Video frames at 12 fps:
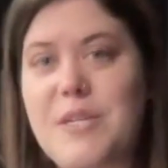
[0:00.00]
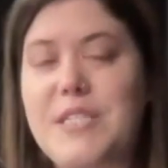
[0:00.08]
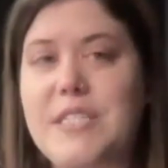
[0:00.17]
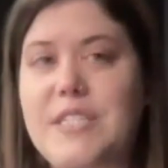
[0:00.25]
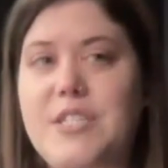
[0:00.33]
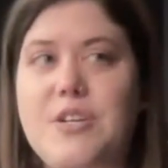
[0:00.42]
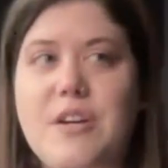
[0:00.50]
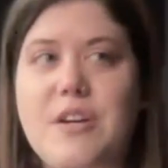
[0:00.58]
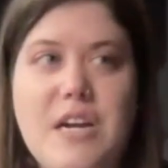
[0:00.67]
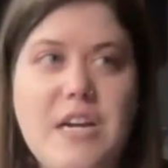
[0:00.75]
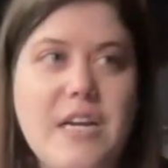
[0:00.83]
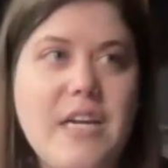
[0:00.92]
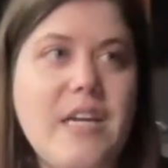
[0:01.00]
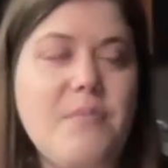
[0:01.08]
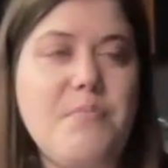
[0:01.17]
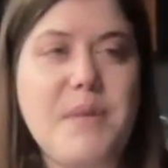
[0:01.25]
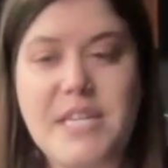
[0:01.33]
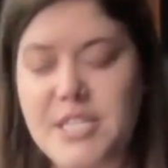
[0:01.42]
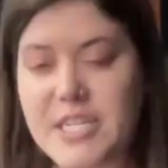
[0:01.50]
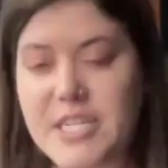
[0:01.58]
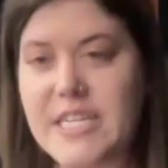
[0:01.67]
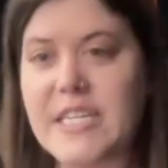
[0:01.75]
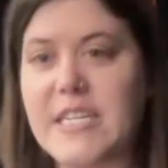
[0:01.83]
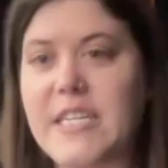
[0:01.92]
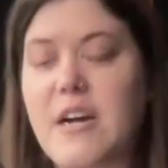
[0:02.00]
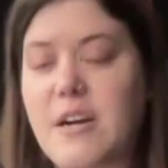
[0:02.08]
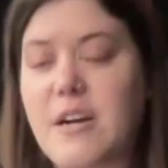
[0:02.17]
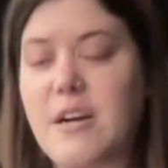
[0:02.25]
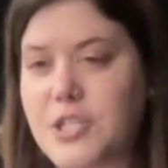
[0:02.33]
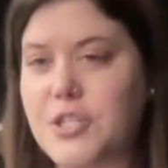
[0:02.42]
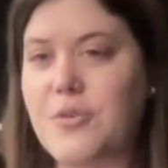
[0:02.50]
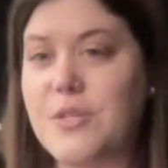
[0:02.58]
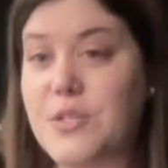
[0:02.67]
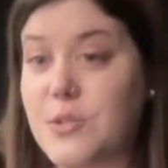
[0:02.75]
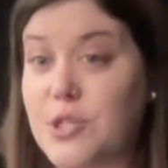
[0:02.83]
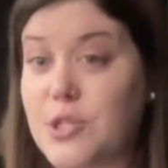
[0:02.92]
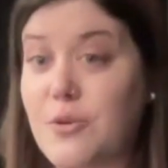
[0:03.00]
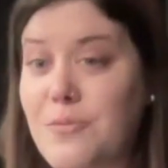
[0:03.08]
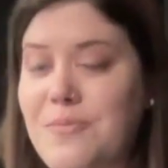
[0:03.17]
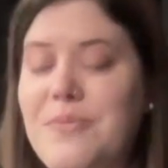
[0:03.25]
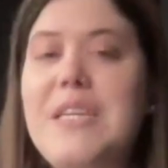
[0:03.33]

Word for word: We did Shanghai and Beijing and Hangzhou and Suzhou.